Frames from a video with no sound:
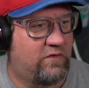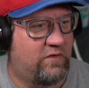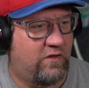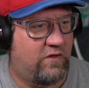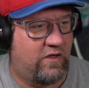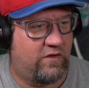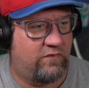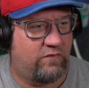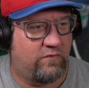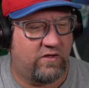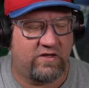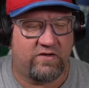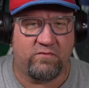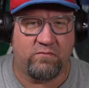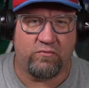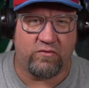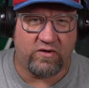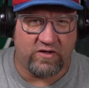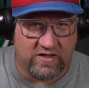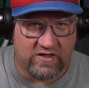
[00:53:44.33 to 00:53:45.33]
I do like to
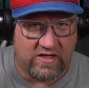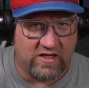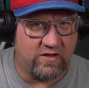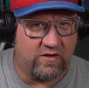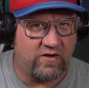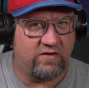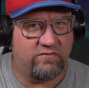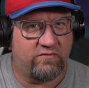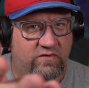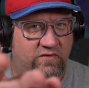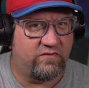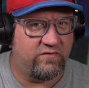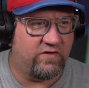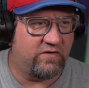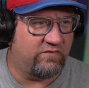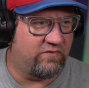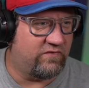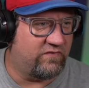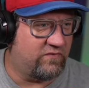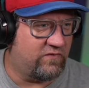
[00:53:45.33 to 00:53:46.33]
bring it out every
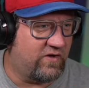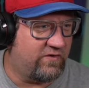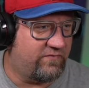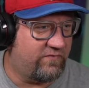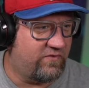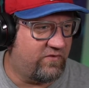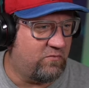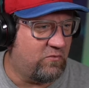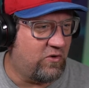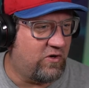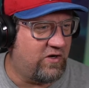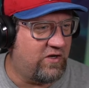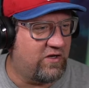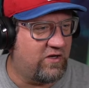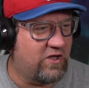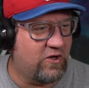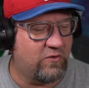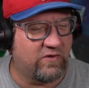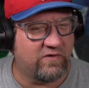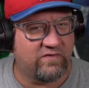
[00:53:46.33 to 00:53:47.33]
so often. The more you
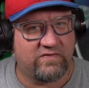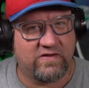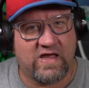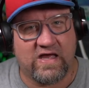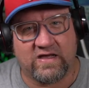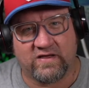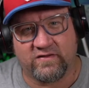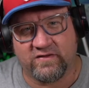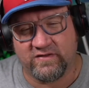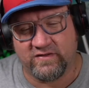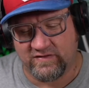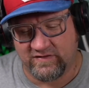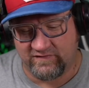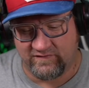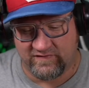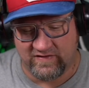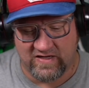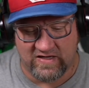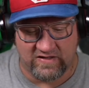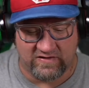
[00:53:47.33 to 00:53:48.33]
know, exactly.
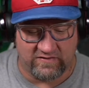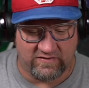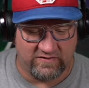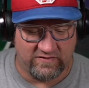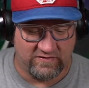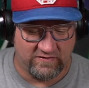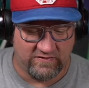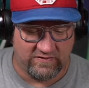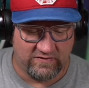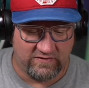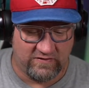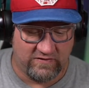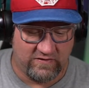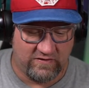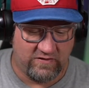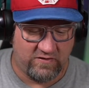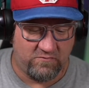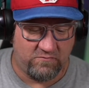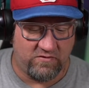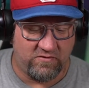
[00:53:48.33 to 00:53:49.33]

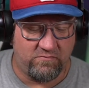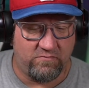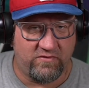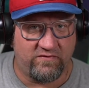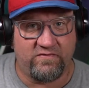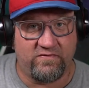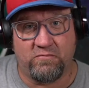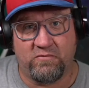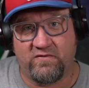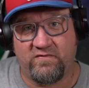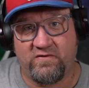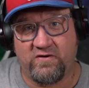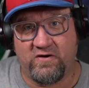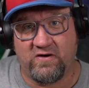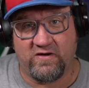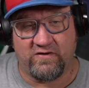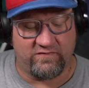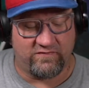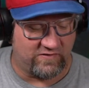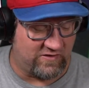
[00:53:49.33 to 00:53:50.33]
But
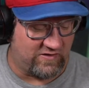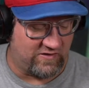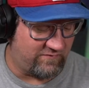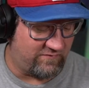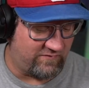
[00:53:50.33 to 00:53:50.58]
seriously,